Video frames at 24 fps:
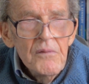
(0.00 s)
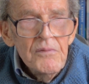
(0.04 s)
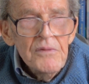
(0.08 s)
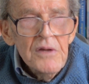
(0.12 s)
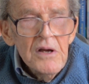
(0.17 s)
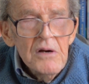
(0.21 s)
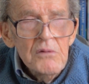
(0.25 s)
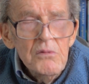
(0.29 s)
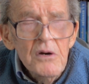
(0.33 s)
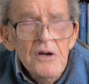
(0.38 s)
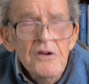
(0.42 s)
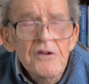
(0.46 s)

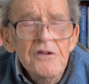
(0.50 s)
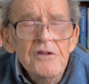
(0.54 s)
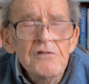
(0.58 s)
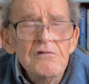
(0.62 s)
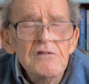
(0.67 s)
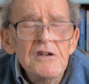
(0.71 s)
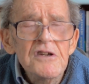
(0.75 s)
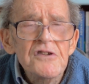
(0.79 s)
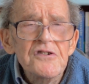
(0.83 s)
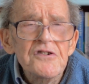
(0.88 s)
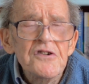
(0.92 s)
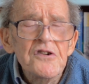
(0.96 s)
One of the
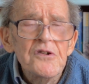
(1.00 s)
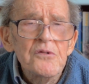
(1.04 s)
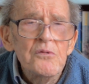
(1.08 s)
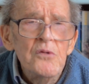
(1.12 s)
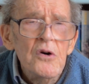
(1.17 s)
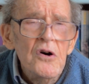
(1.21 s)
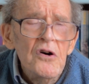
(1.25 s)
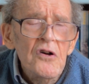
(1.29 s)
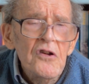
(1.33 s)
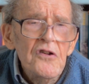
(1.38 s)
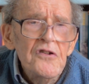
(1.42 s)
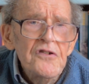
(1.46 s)
reasons
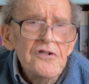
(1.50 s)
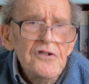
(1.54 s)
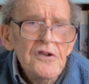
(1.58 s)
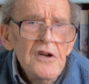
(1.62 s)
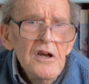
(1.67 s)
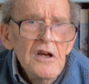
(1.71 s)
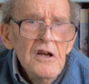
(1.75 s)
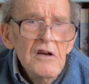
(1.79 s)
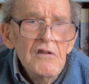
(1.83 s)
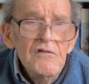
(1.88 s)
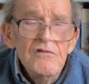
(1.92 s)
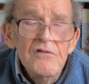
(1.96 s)
was
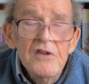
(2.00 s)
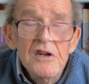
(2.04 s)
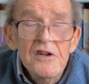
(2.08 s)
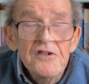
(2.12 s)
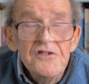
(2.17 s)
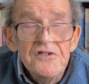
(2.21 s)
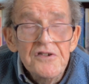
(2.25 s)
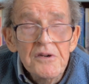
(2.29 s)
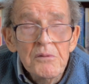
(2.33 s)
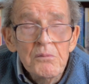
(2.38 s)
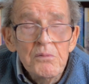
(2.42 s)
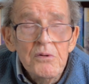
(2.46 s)
very
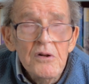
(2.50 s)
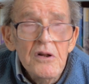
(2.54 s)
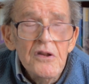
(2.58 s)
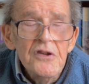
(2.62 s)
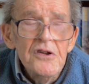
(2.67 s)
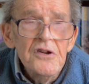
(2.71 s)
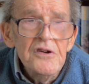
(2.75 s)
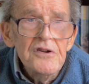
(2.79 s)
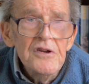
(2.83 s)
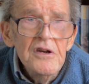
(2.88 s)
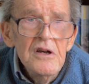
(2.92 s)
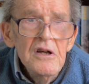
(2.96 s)
simple, that
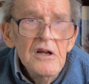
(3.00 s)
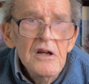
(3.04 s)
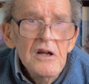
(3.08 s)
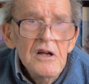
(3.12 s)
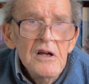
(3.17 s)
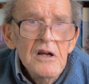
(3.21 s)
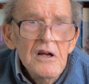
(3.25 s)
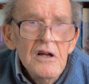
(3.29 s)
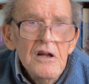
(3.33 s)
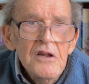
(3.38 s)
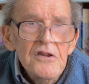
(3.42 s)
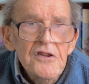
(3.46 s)

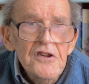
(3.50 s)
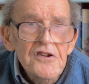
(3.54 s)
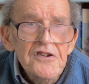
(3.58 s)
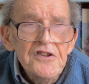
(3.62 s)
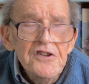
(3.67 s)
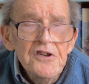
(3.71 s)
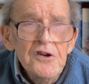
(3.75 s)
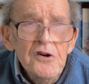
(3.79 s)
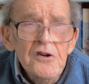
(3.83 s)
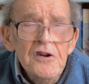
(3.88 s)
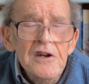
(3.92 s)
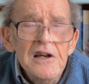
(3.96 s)
the
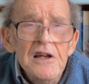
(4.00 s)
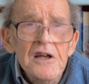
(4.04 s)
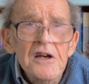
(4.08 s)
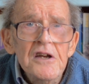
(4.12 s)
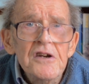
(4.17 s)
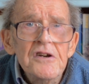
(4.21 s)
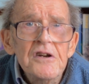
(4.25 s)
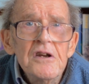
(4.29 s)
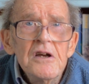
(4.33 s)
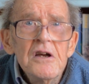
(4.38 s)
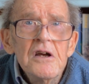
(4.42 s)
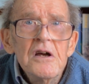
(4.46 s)
theodolite
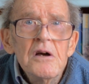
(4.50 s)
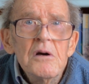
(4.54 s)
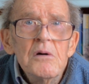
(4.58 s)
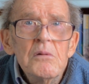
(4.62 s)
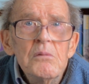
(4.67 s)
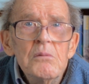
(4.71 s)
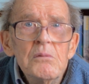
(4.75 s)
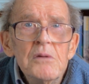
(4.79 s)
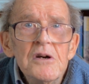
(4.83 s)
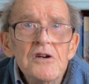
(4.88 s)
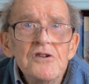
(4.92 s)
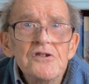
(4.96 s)

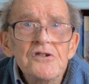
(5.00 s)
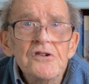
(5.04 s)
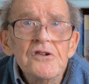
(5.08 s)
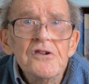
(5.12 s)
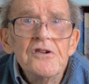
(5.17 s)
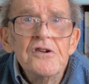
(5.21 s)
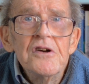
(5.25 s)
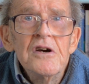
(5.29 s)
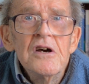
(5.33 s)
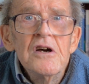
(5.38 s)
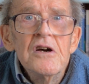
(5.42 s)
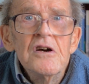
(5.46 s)
measured
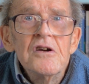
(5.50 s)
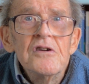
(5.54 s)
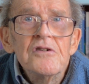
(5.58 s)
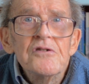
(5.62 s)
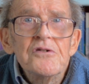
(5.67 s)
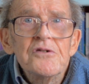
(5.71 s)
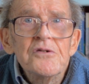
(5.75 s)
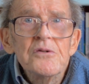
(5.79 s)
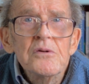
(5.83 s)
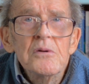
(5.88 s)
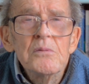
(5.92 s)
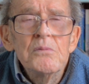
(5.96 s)

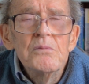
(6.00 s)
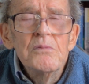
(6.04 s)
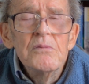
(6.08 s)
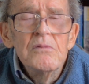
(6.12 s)
to